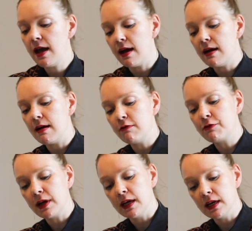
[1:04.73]

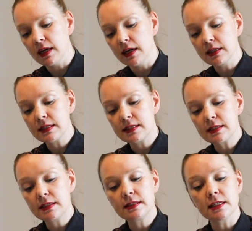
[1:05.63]
have
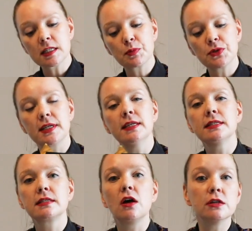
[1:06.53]

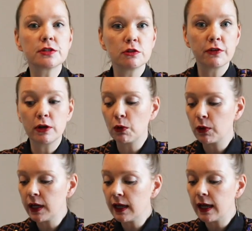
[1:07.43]
66%, also
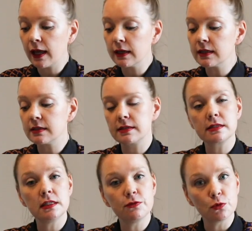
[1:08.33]
Valrhona, and a
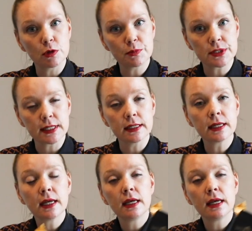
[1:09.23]
64%.